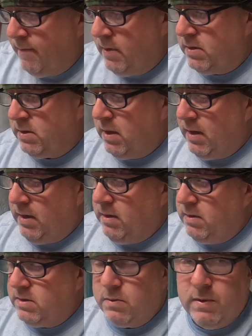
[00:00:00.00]
This light and
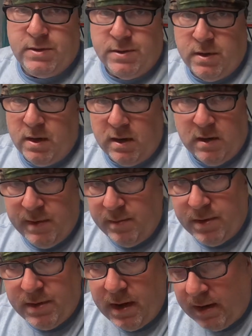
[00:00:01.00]
this switch are not going to be
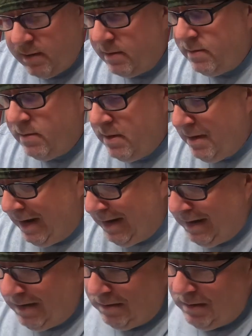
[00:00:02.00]
protected. I can
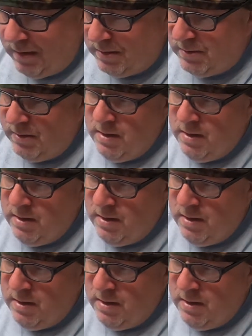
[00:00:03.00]
care less.